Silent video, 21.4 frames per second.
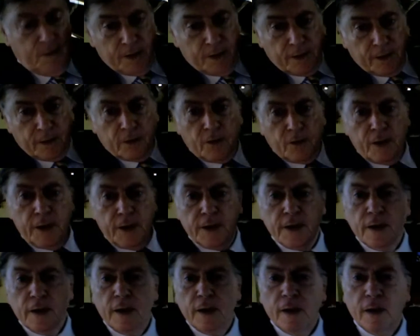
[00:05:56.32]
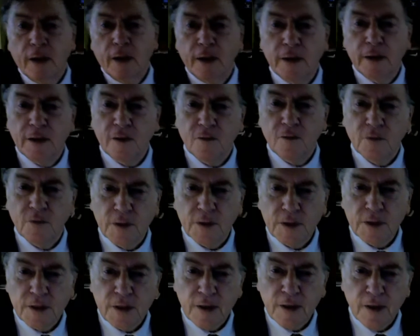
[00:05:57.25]
Great, I hit it first
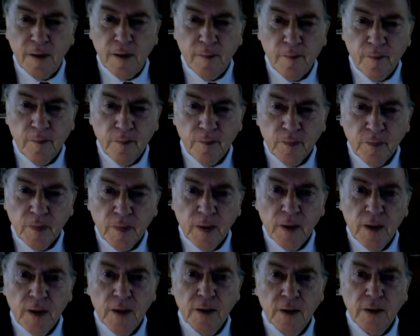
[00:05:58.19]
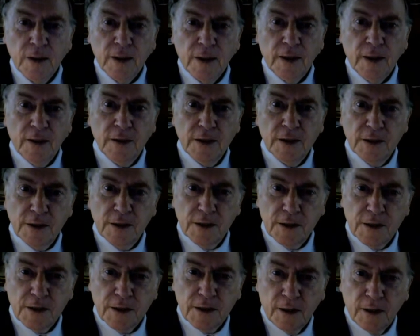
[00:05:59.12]
time. Okay, this is
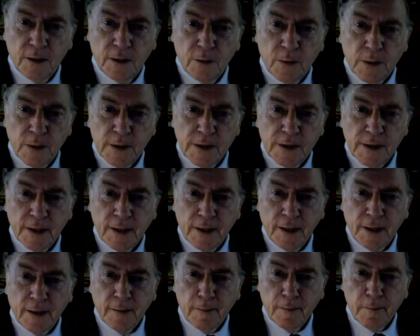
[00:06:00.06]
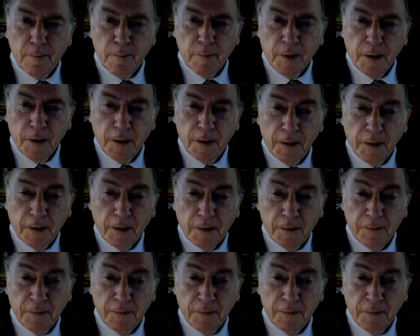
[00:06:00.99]
still a one-take clinic.